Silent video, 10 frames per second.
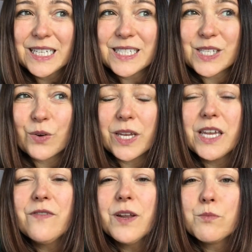So
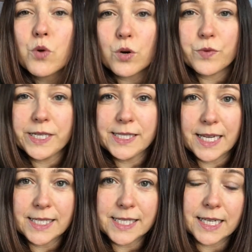even more
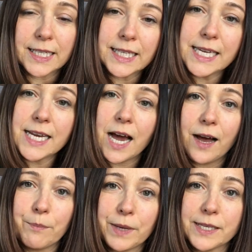reason to clean
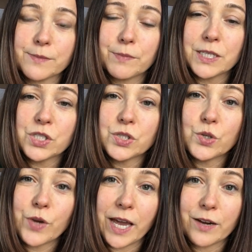up as much as
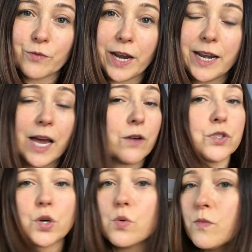you can right now.
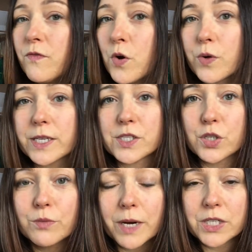Don't focus
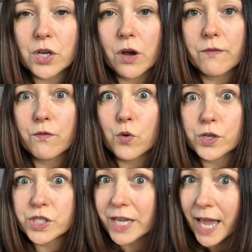too much on
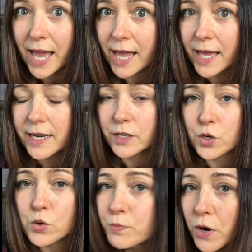forging ahead
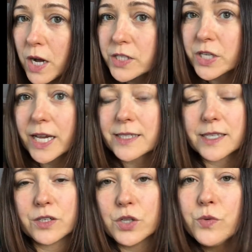and new projects
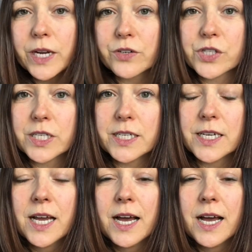and new energy.